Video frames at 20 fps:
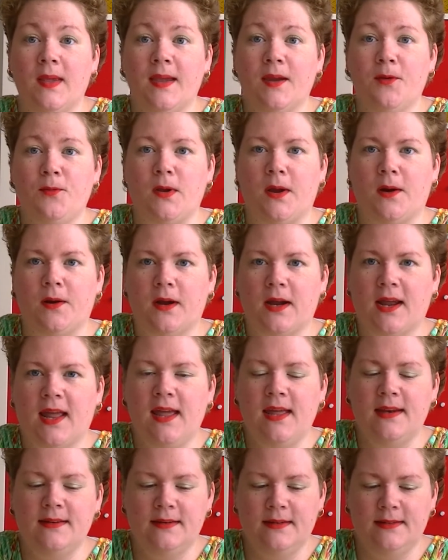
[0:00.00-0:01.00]
Here we are
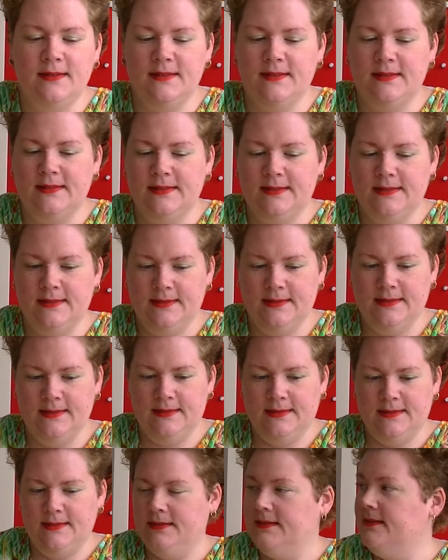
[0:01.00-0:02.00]
again.
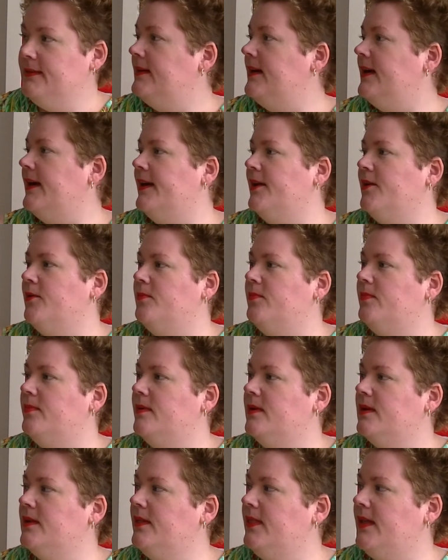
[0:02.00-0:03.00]
I hope
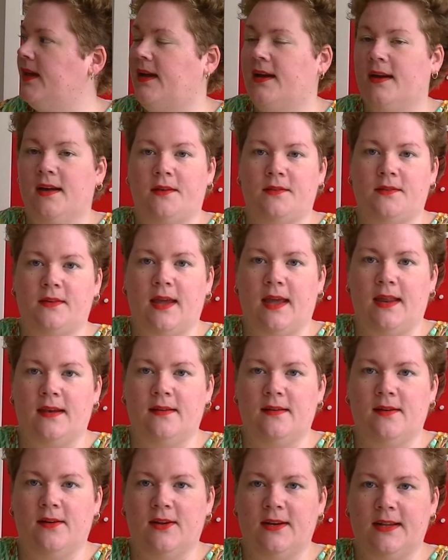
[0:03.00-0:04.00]
they can't get
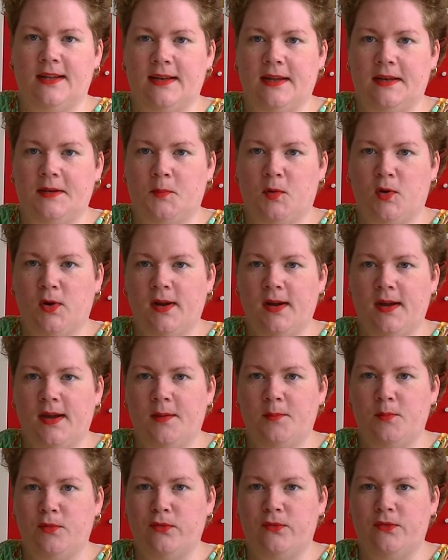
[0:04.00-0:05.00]
on it anymore. I
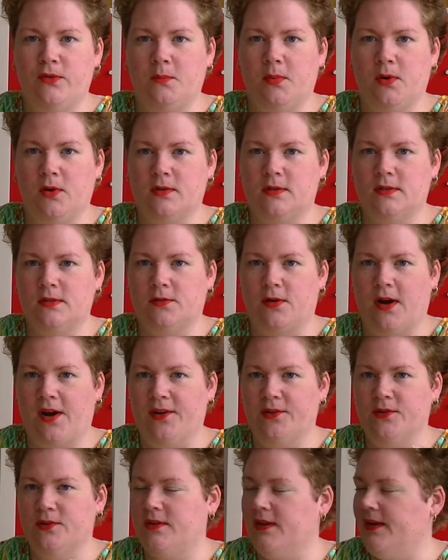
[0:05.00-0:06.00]
moved the box
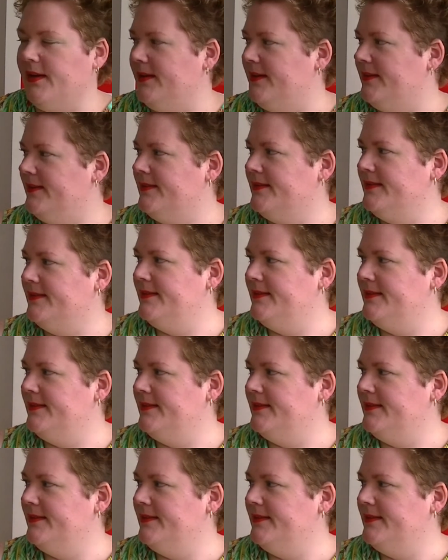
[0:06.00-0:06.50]
around and